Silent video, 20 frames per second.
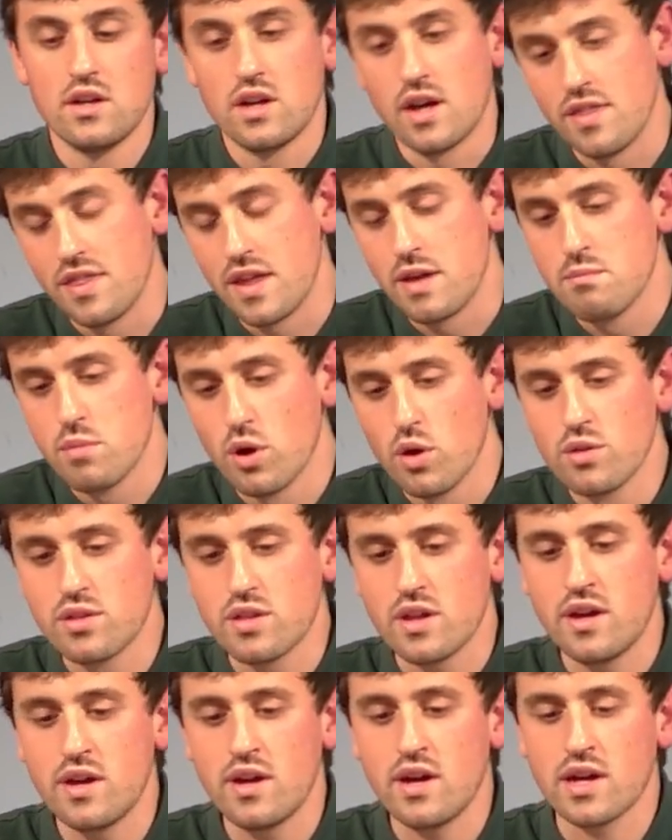And they both
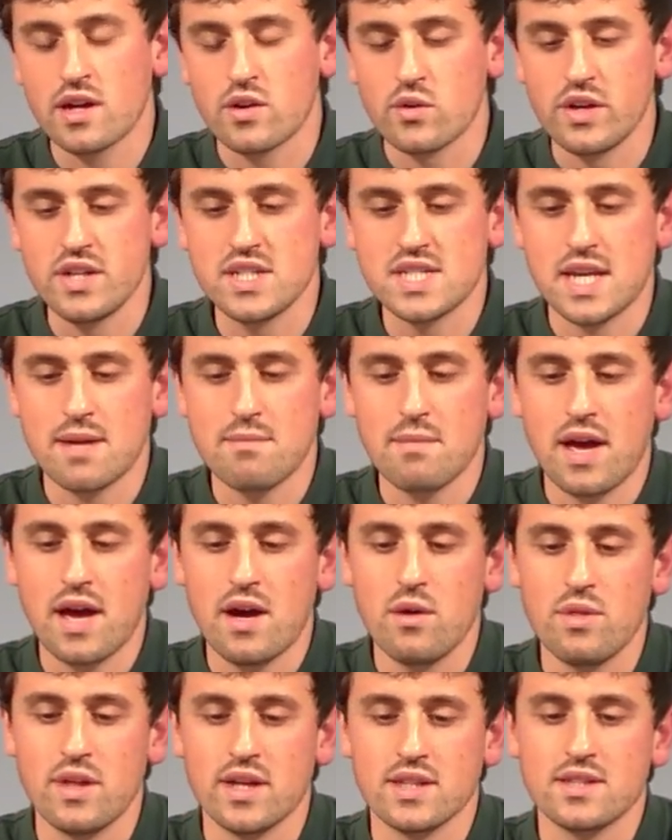uh, agree
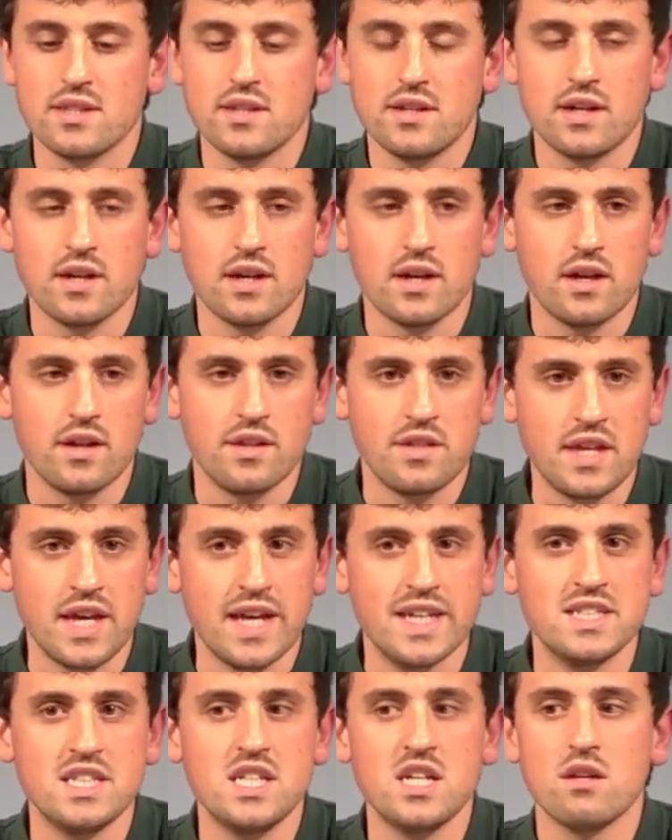somehow that uh, the
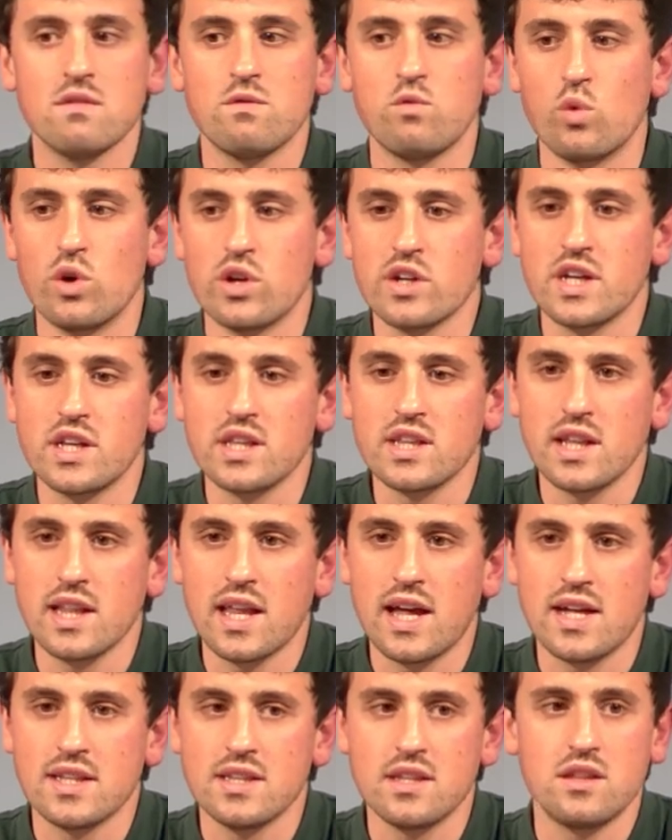idea of working the
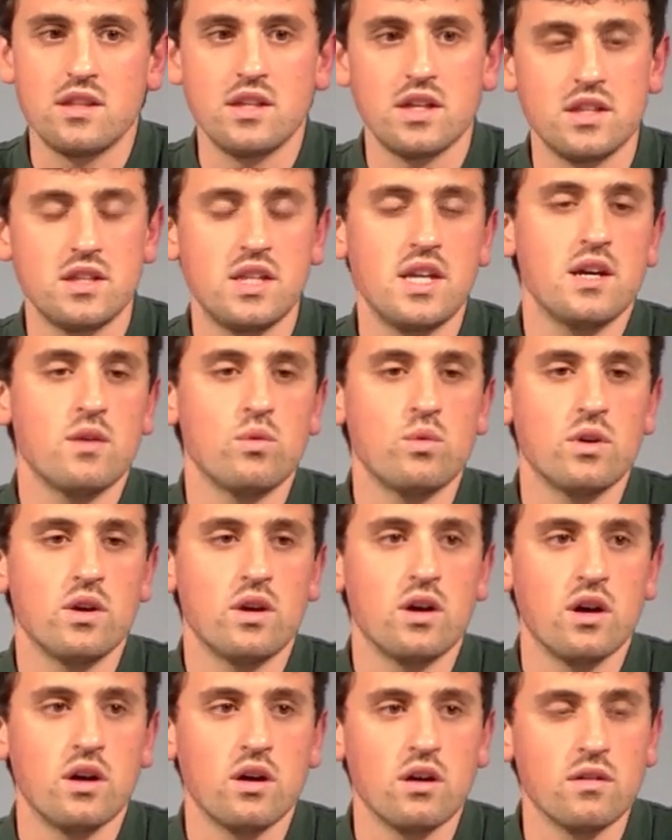land, the idea uh,
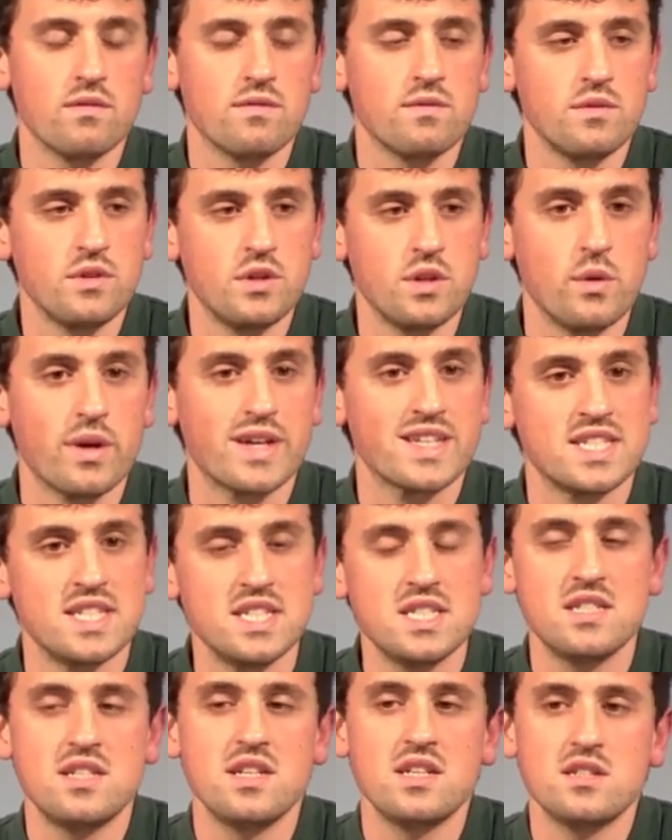of you know,
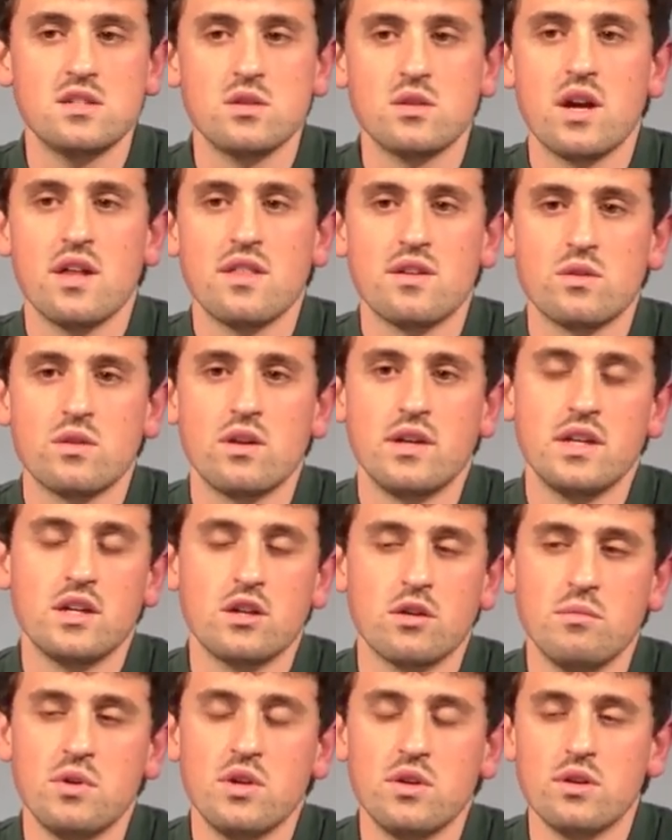existing together in
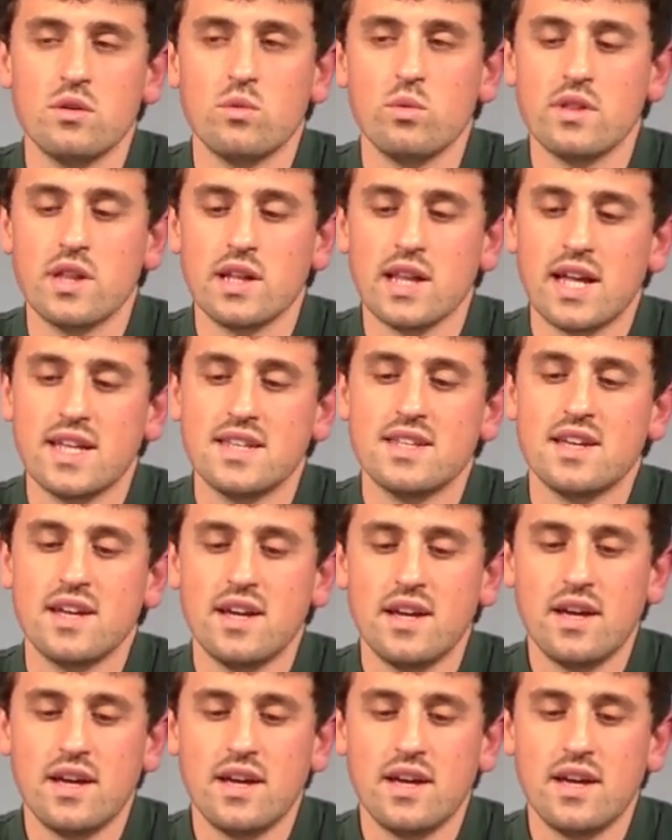communion with the land,